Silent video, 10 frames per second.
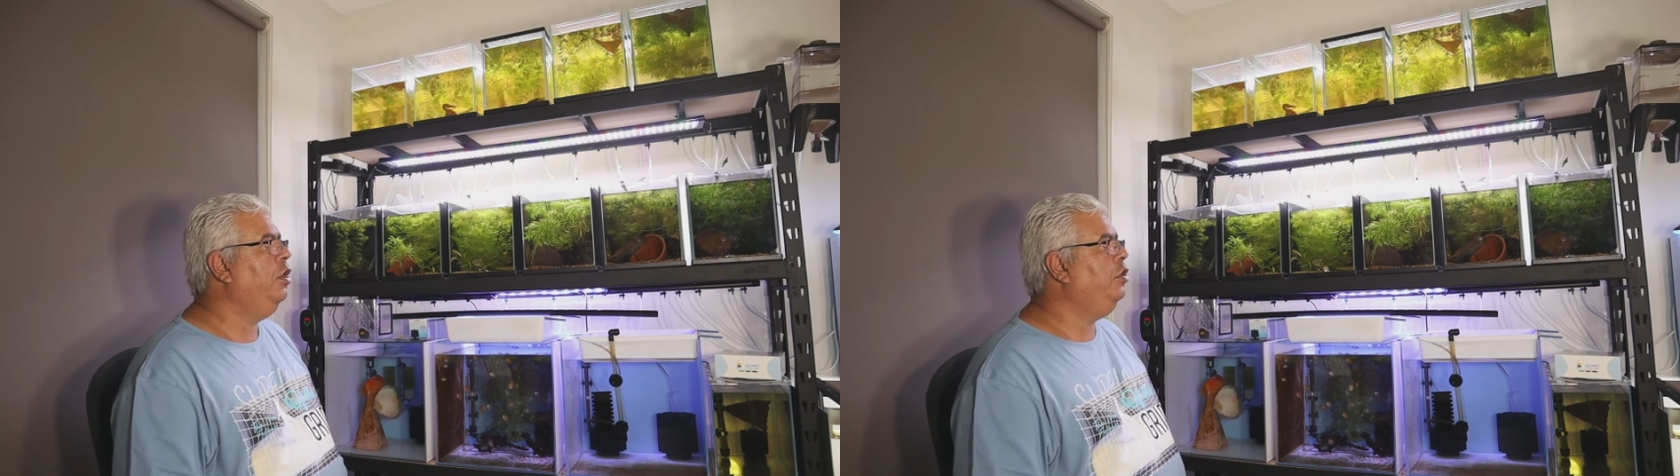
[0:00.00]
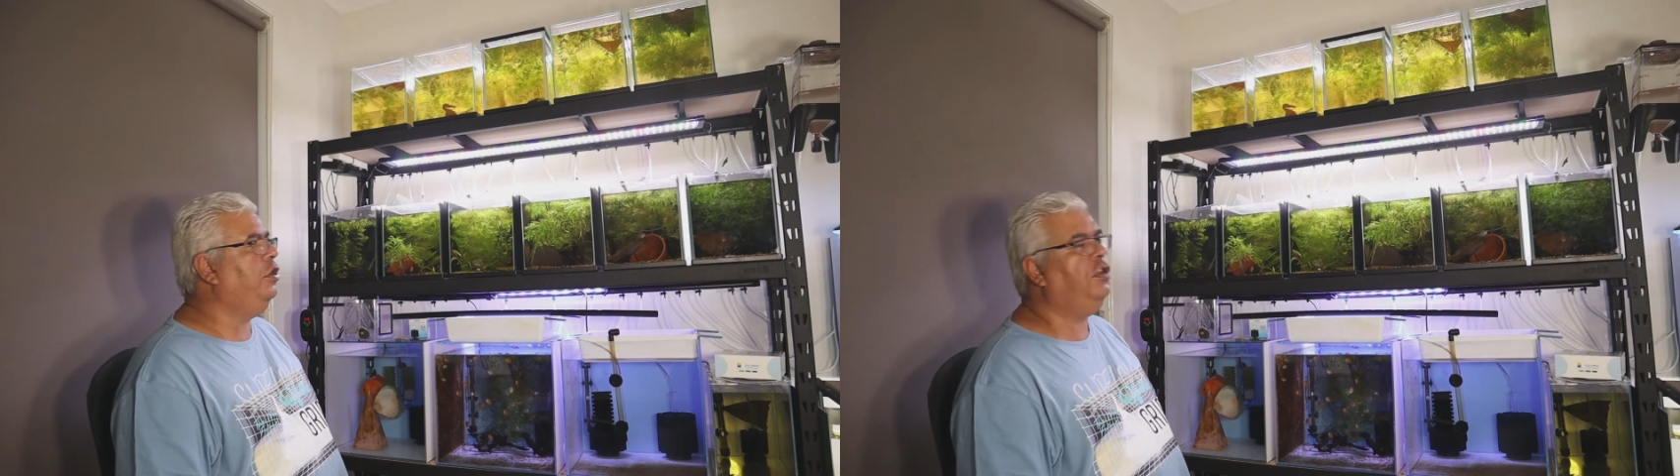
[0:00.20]

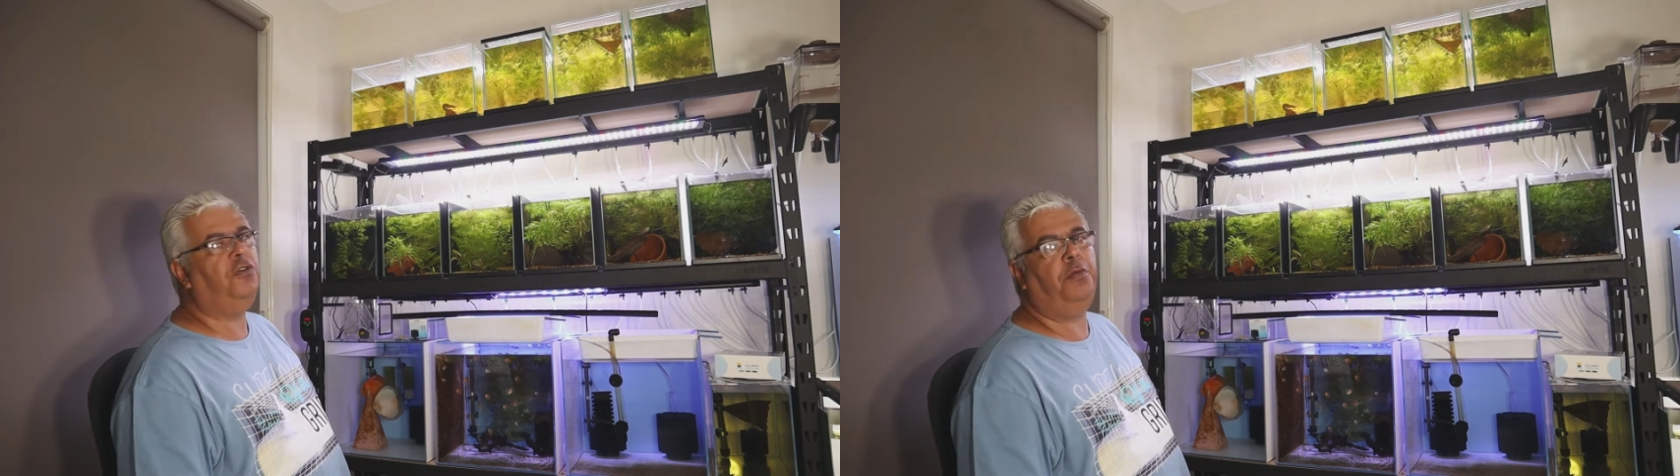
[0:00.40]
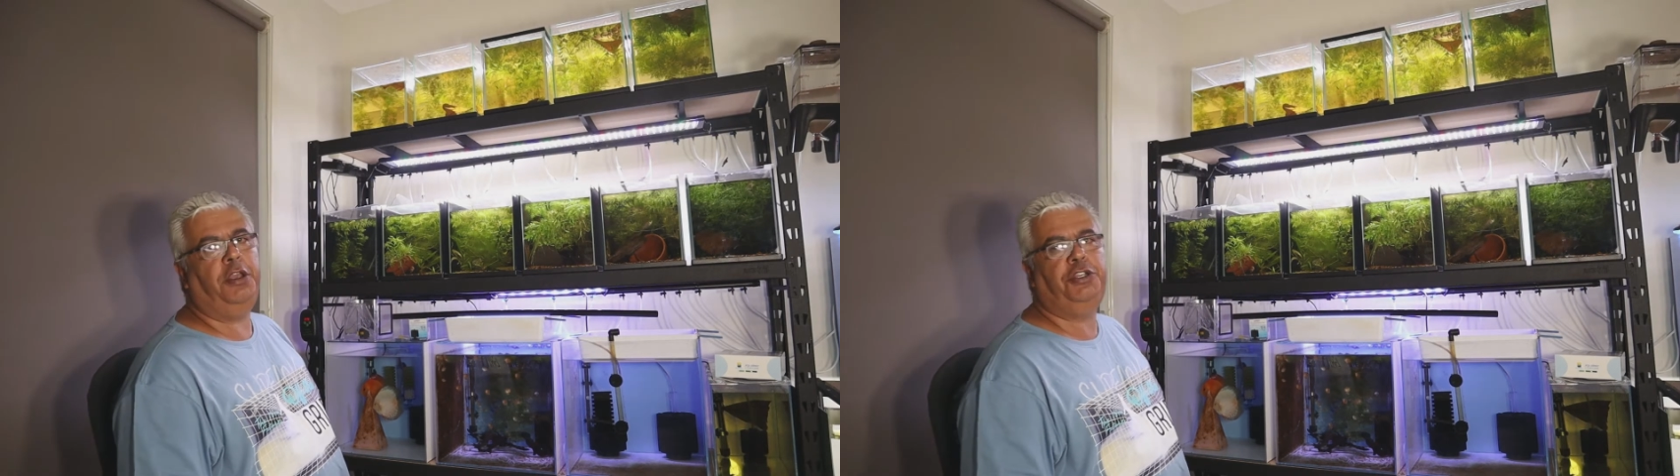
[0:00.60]
you need
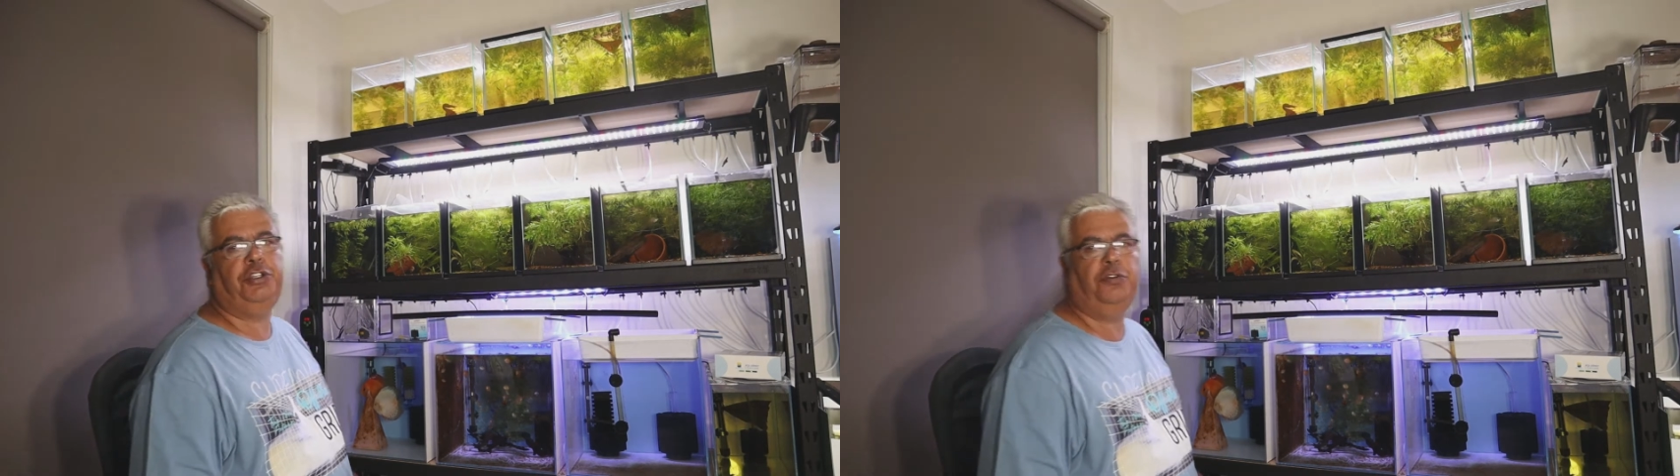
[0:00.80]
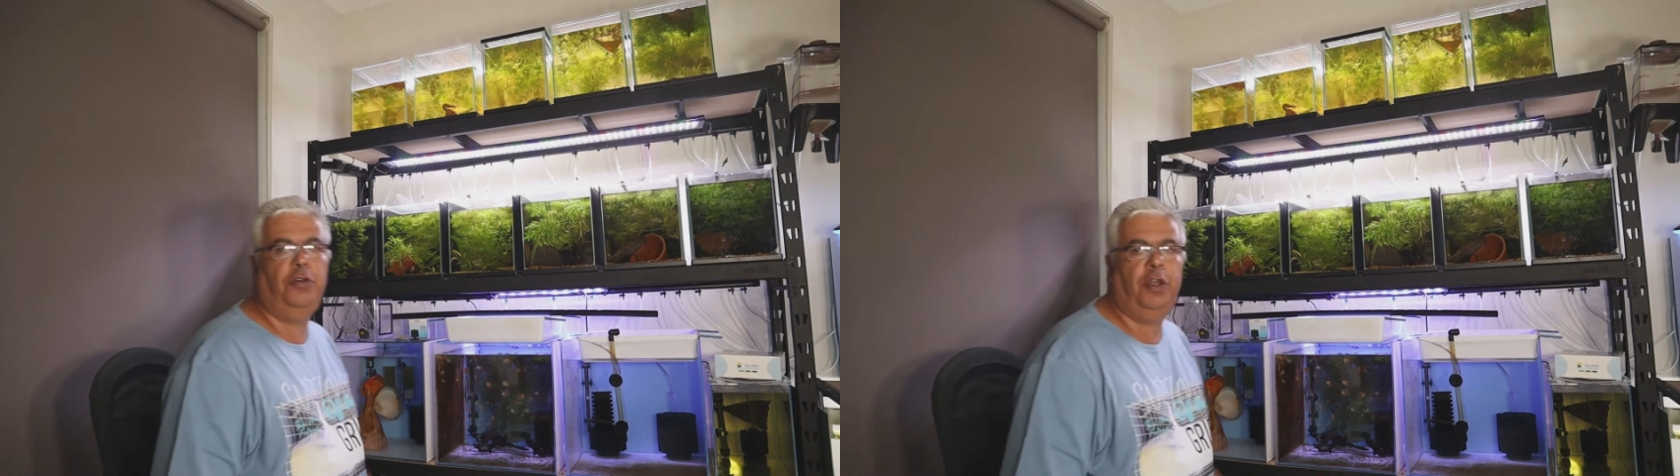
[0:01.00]
to make
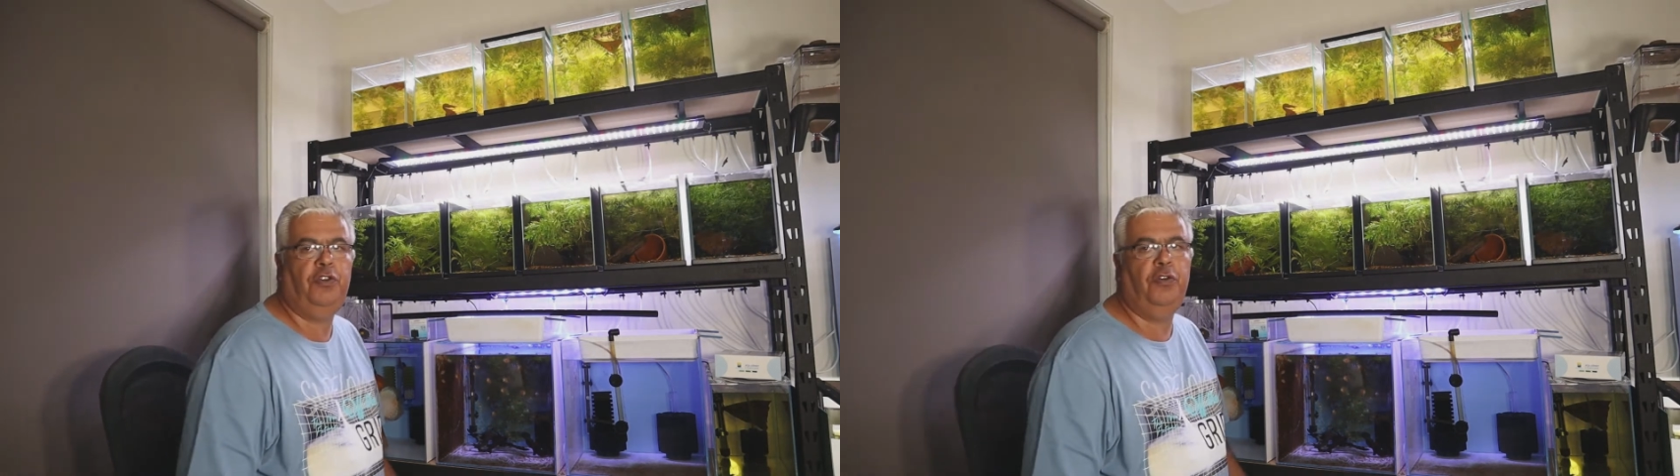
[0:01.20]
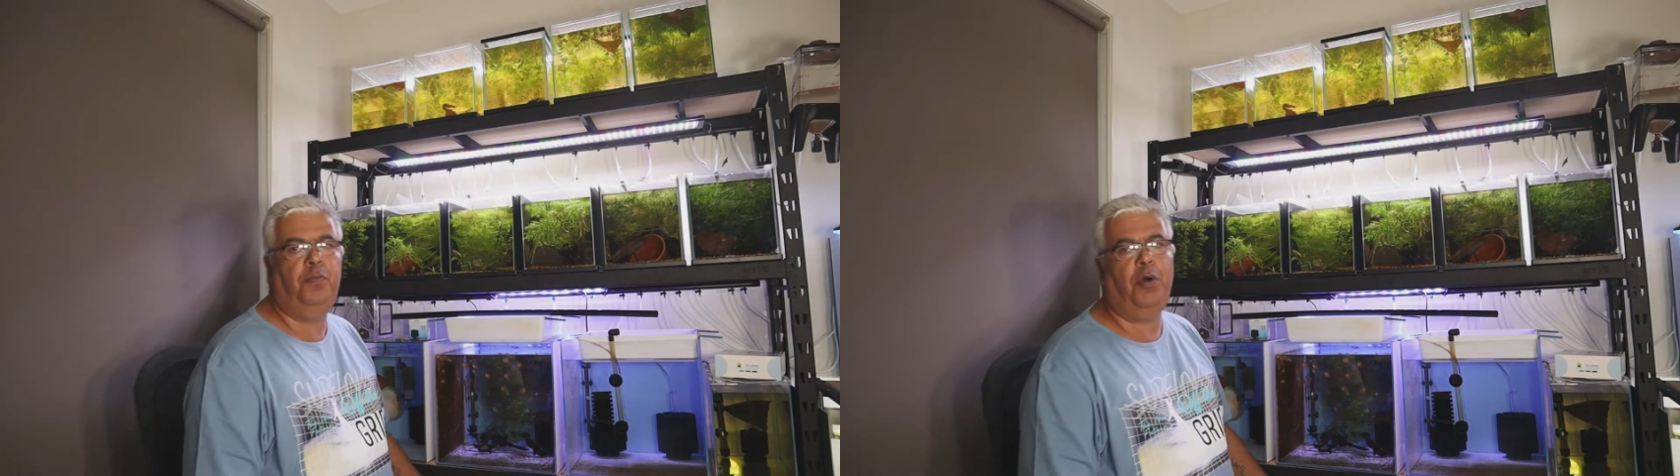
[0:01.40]
sure
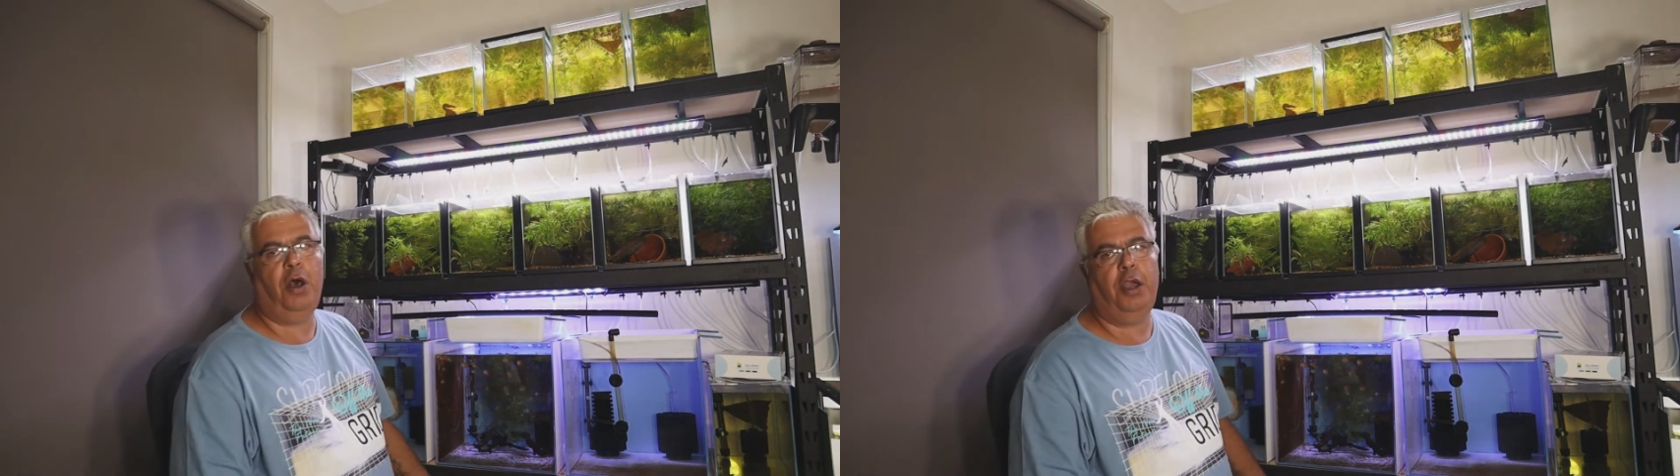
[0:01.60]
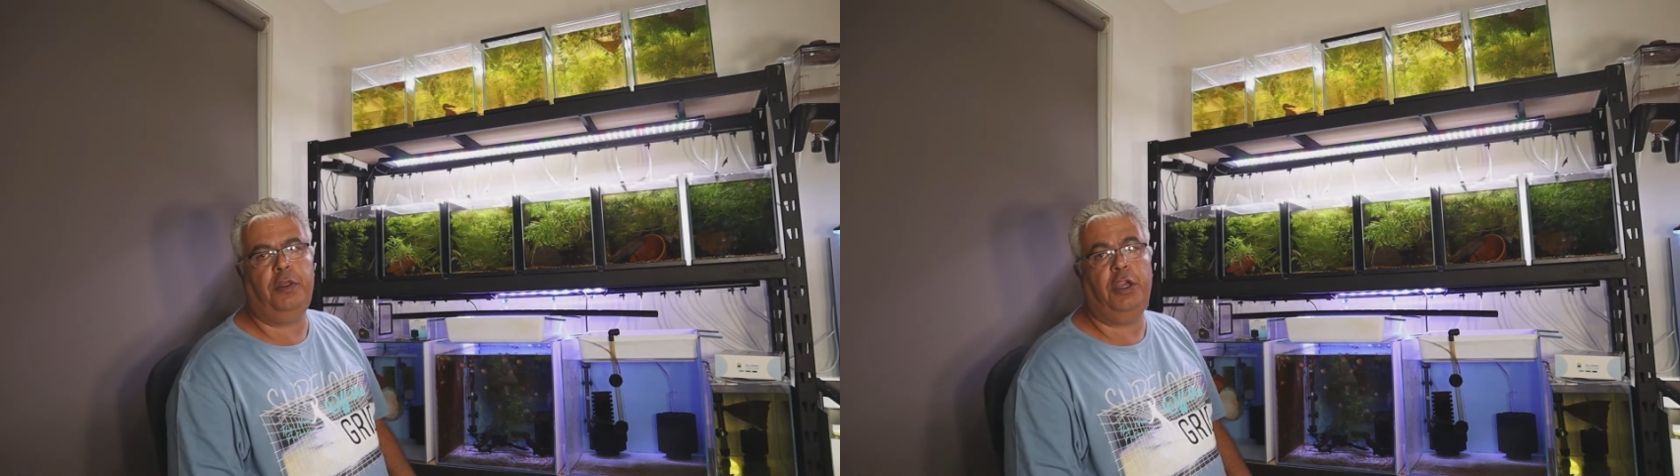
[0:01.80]
that you buy